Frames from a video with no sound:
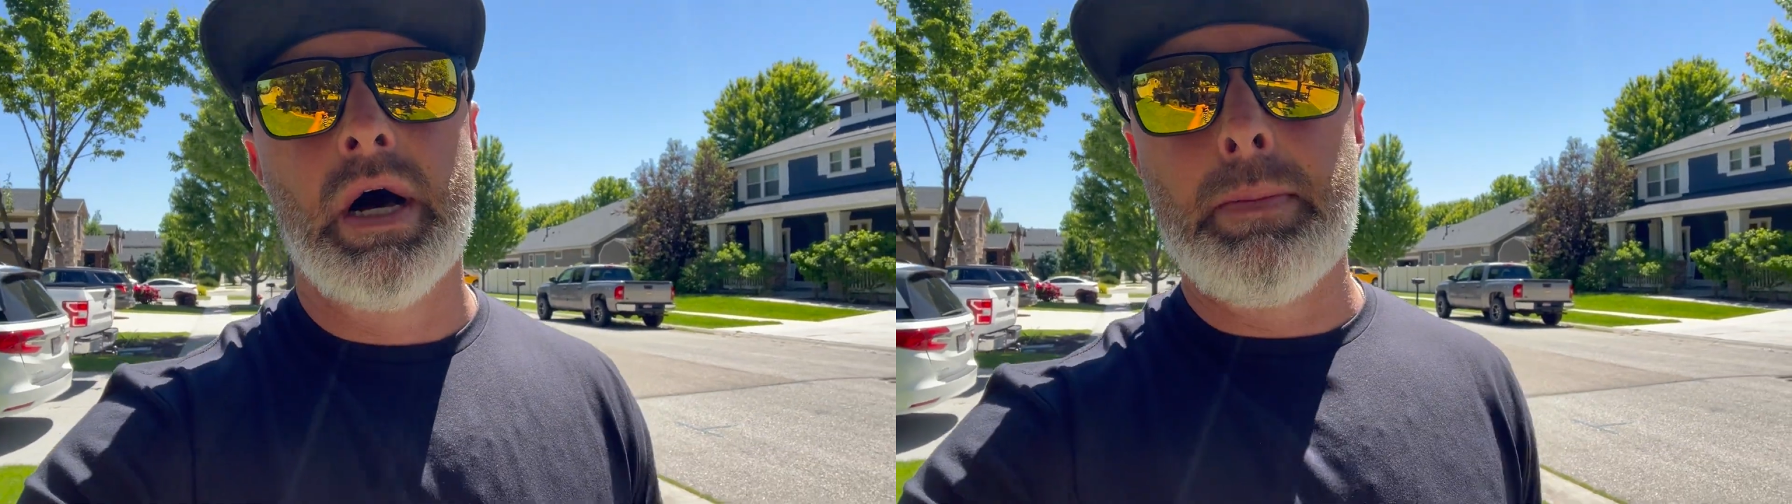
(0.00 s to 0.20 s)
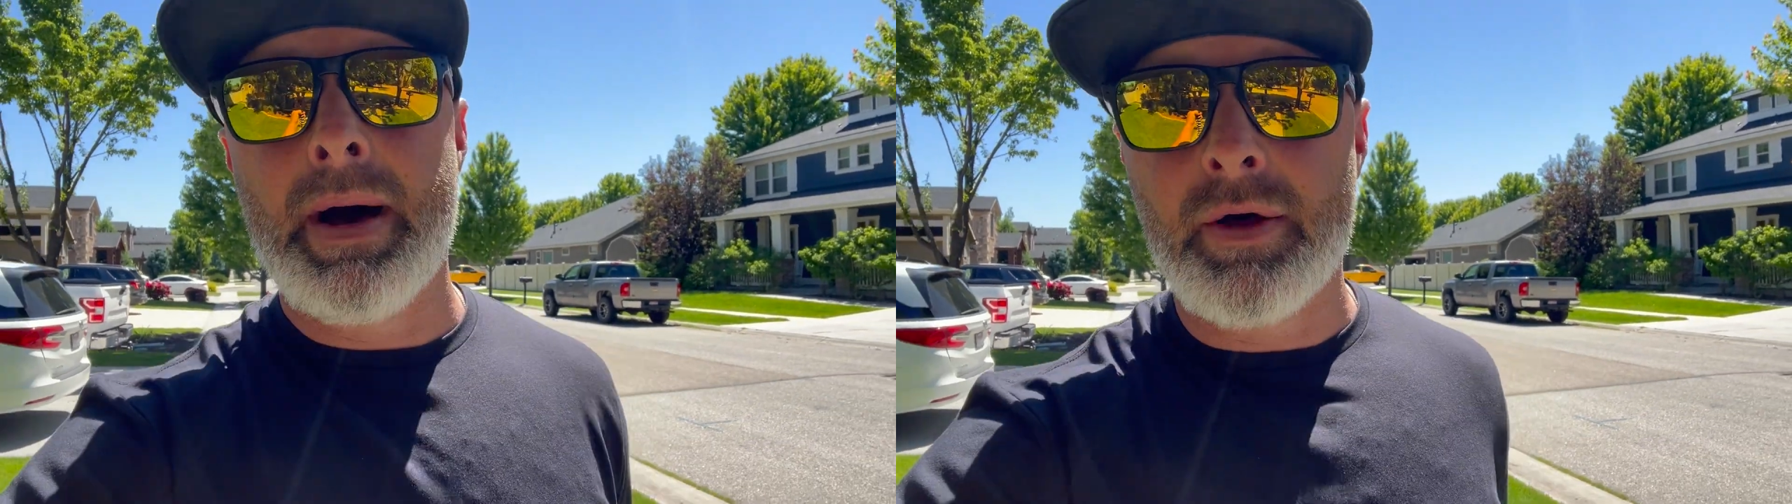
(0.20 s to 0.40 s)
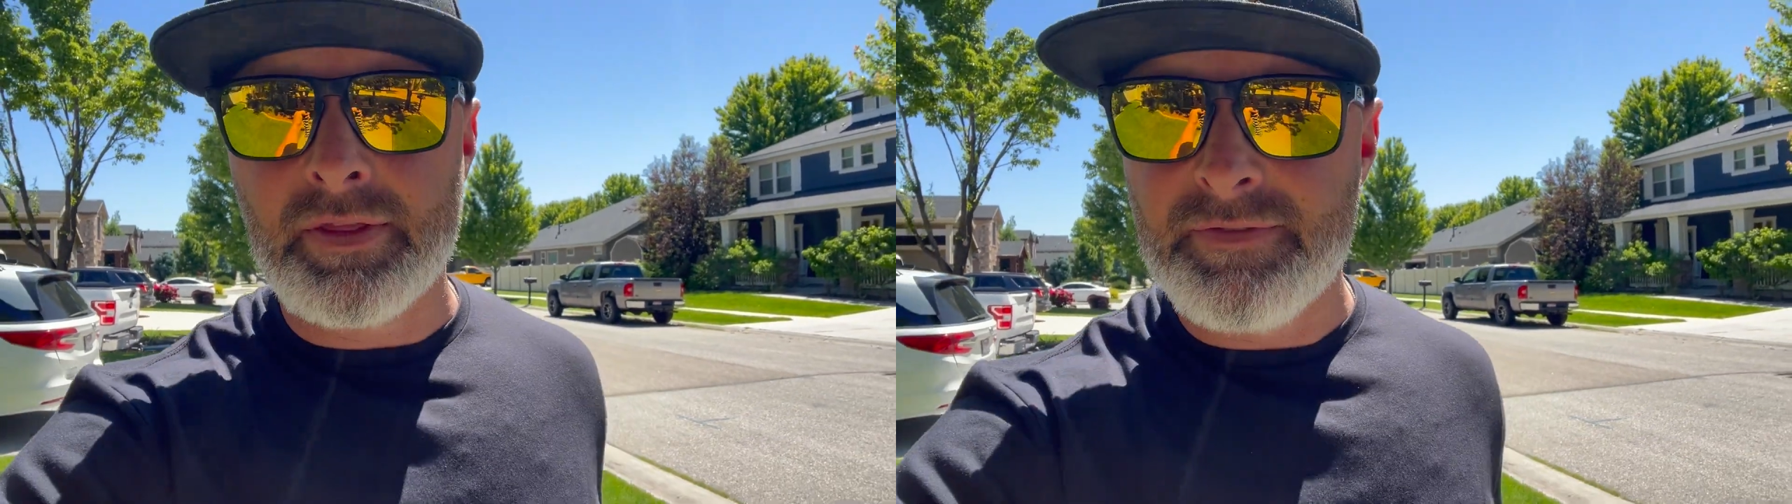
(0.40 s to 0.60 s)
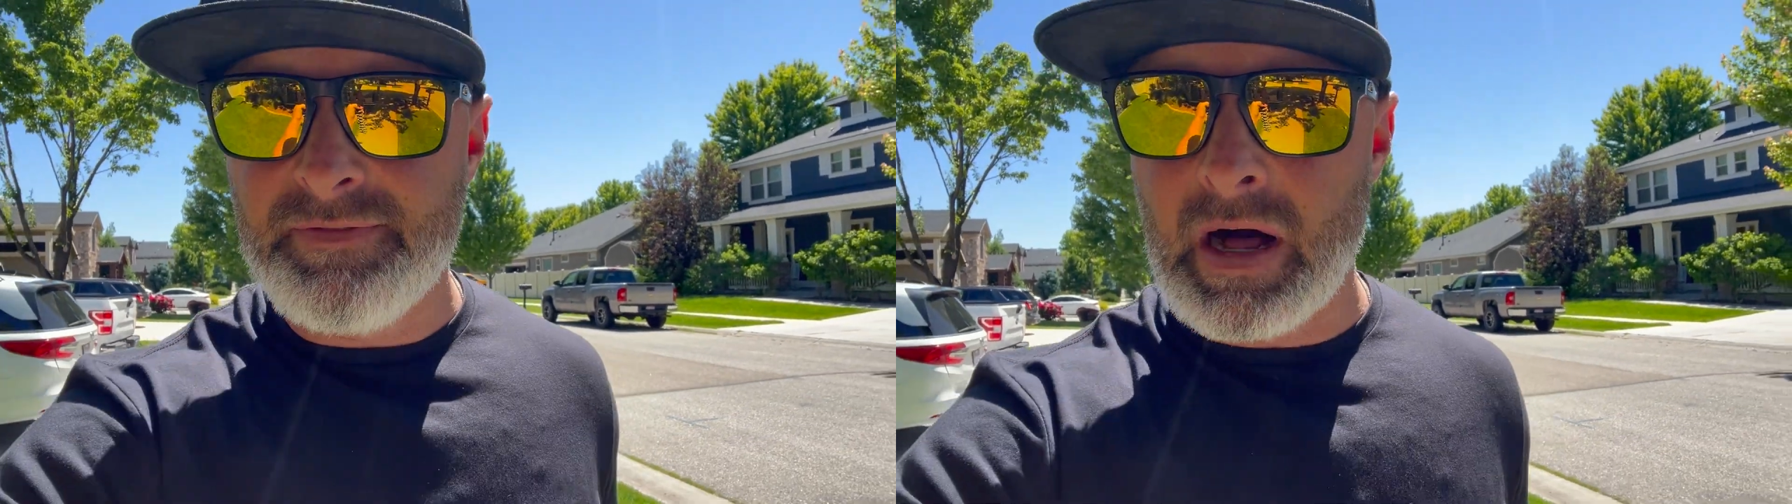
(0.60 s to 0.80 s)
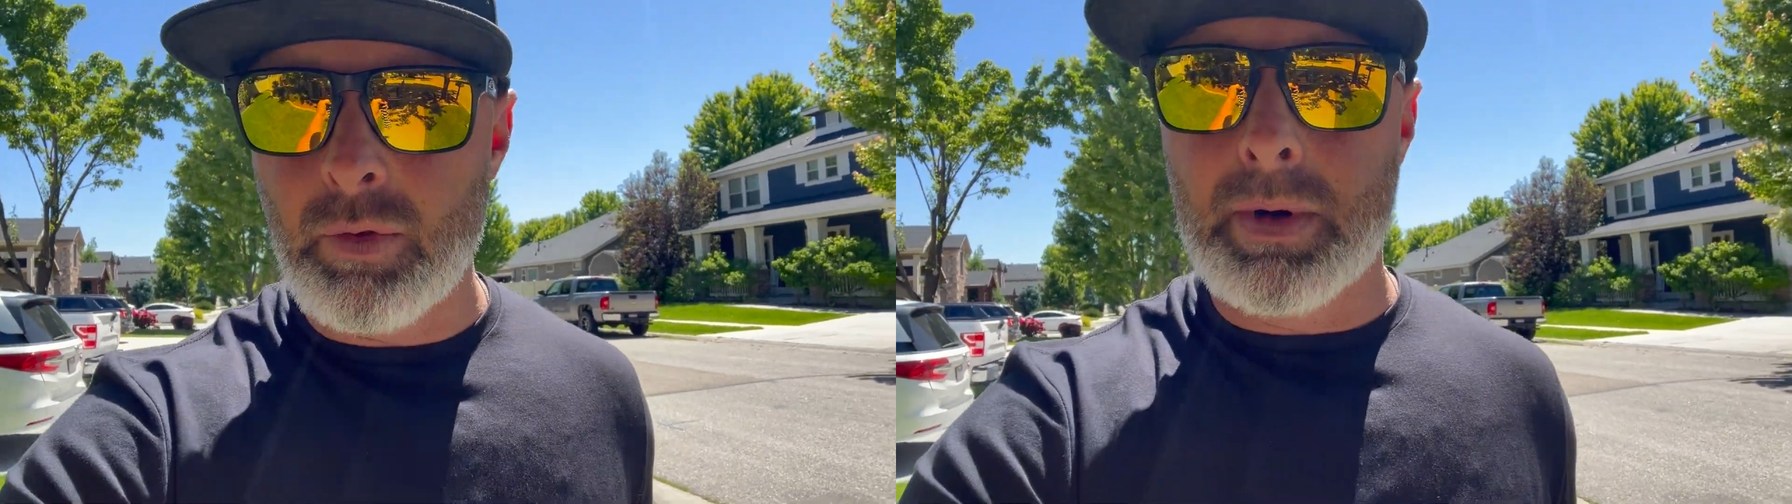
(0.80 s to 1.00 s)
about the
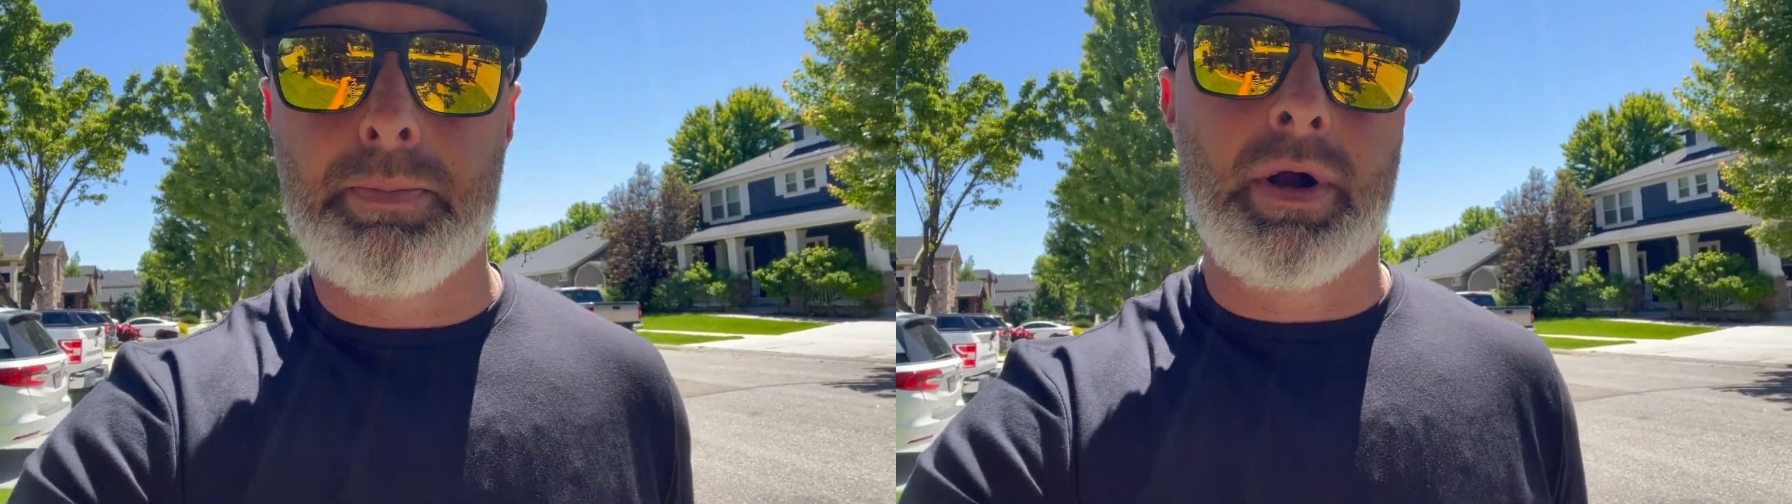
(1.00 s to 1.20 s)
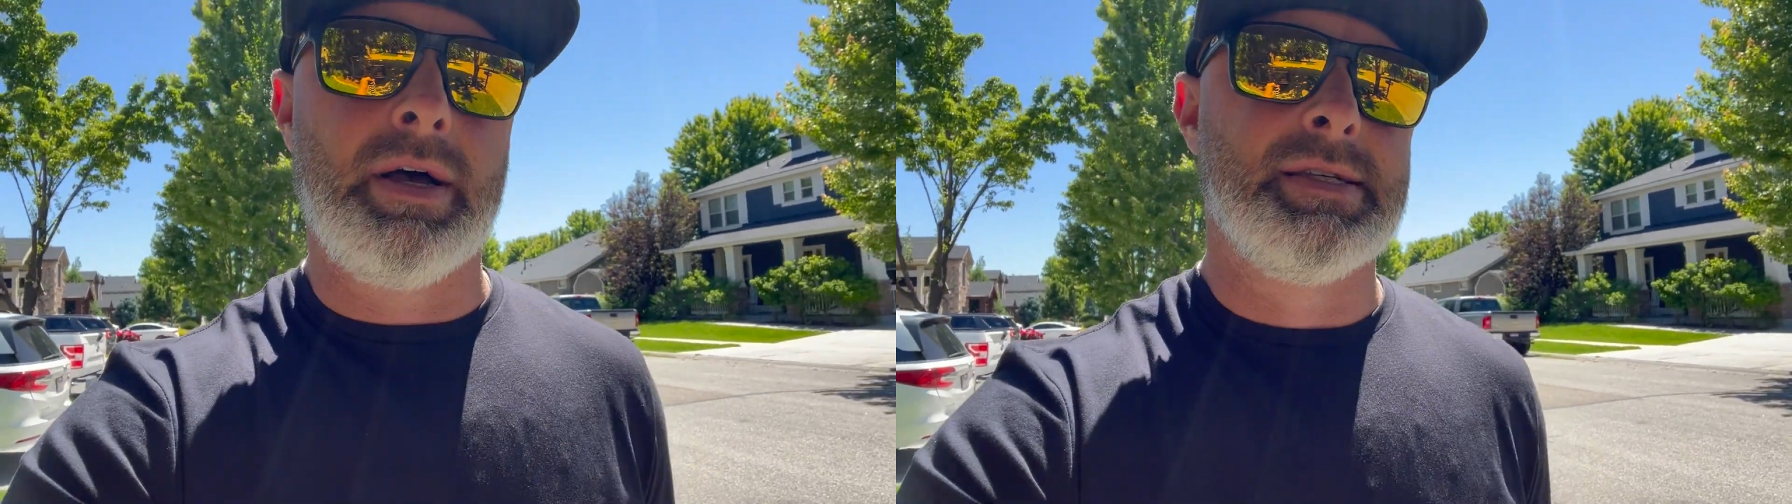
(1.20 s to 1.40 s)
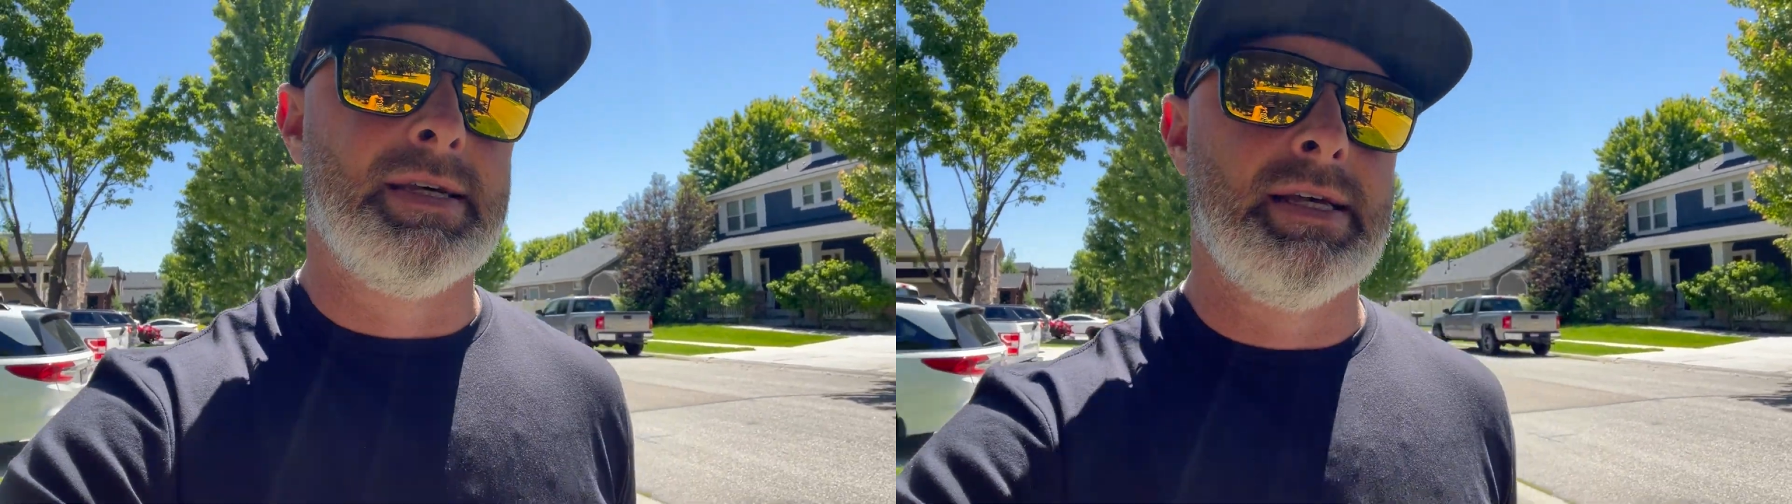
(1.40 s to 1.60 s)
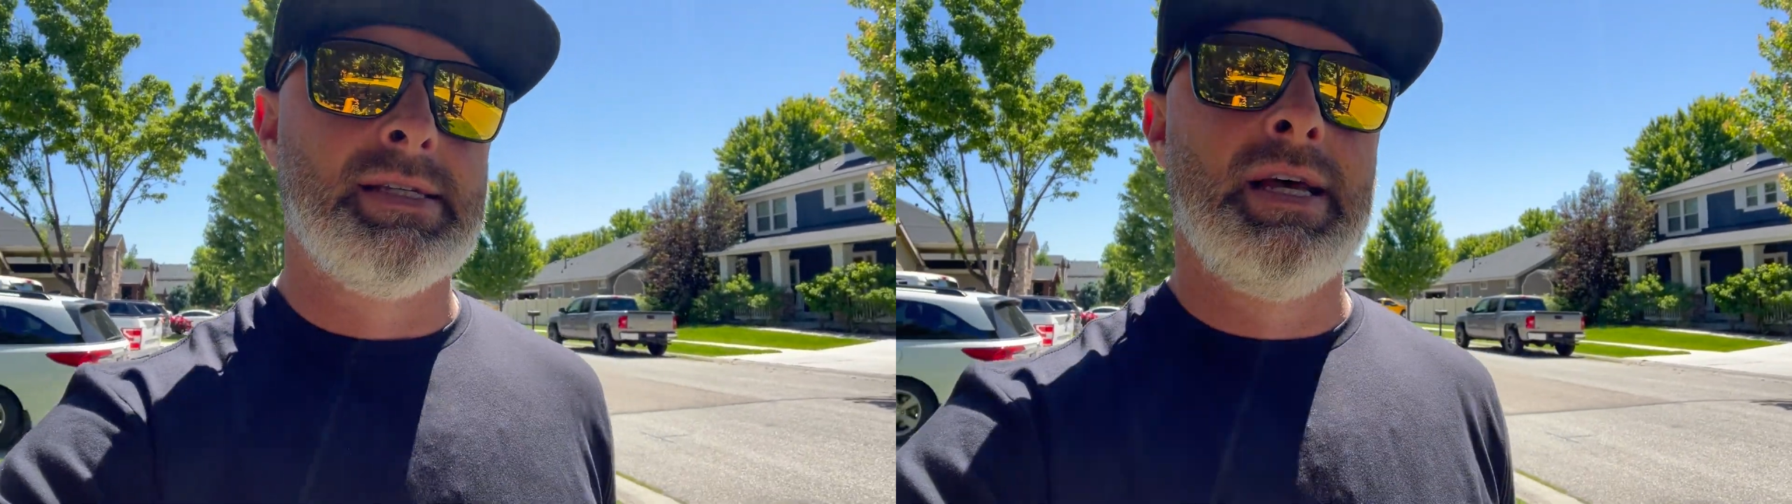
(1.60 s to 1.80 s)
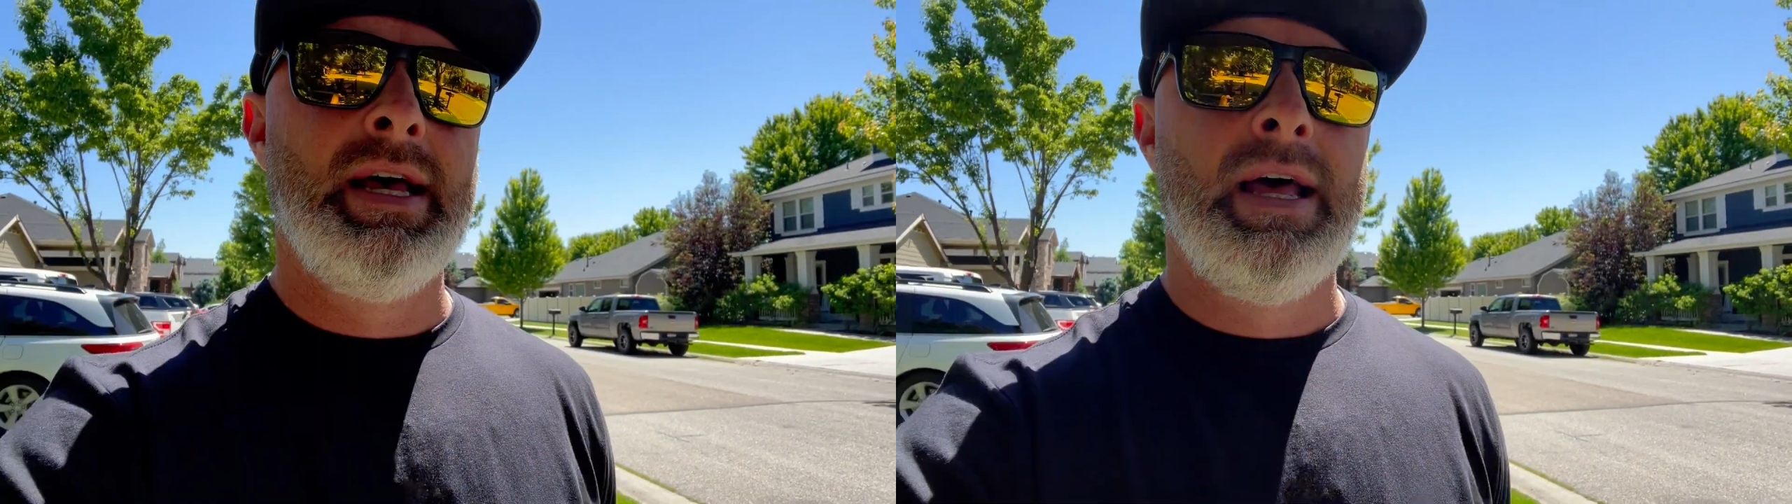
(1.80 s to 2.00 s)
follow-up process